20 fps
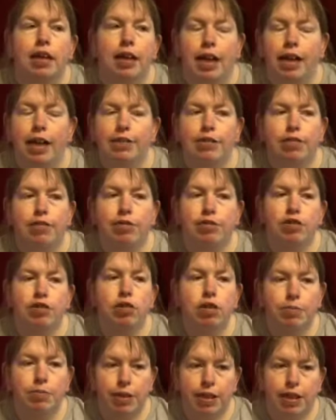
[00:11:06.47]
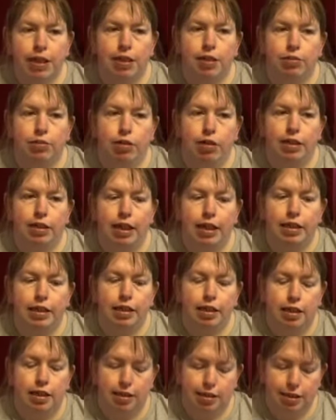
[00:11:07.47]
Anyway, we were talking to my sister one day,
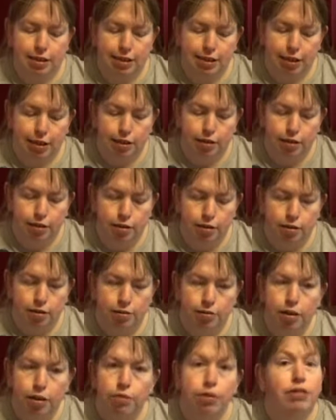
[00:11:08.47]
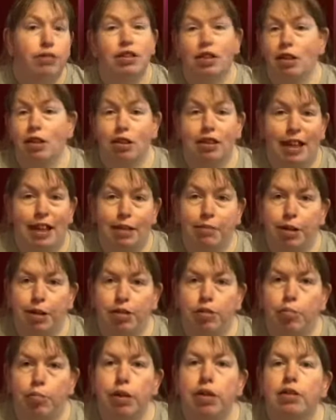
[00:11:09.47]
and she said, we were just going to take them back to
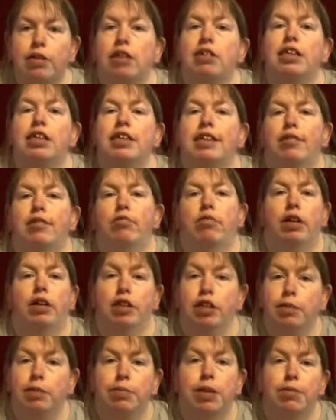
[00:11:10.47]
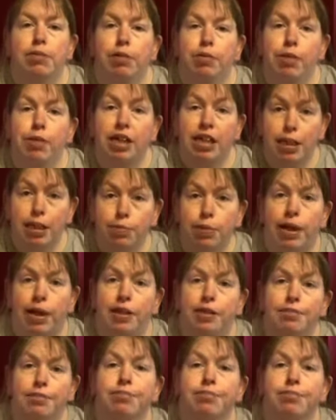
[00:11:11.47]
her boots, and she said, why didn't you put them on my eBay?